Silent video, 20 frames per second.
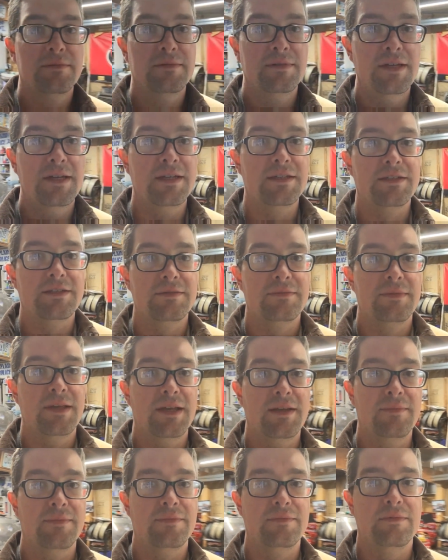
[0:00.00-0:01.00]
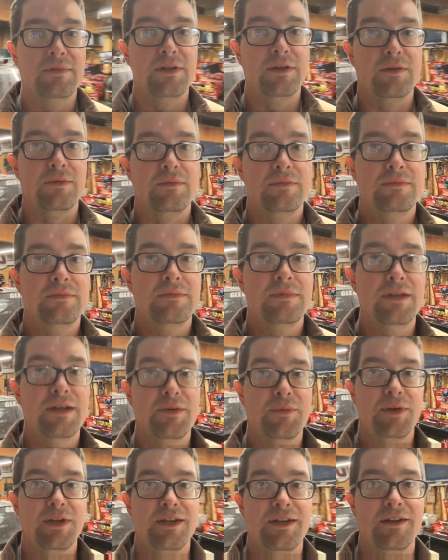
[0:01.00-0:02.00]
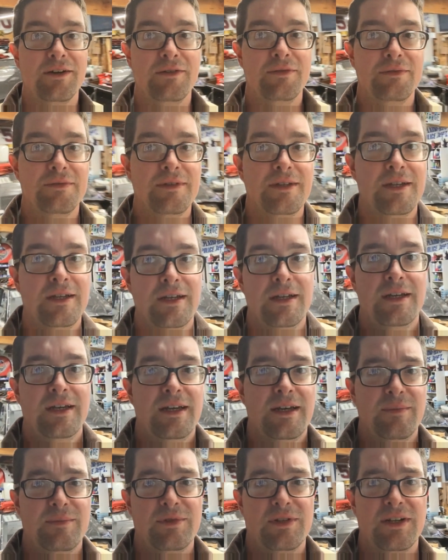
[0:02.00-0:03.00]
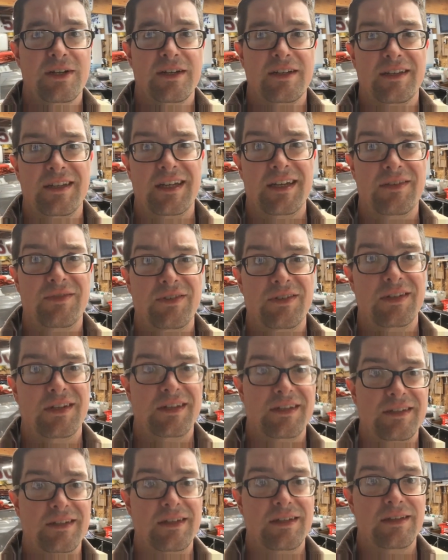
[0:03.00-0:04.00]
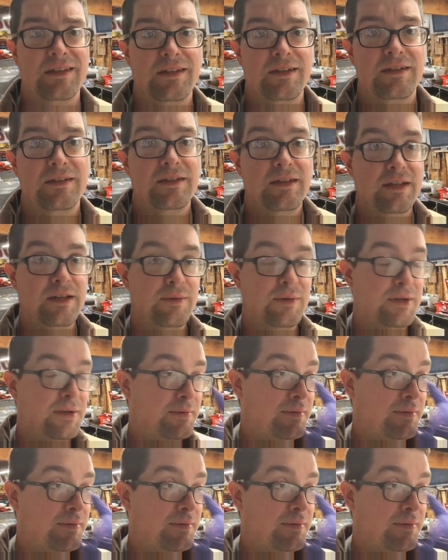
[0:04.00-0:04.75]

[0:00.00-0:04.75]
Yes, that, no, there we go. I'm trying not to advertise anything. Anyway,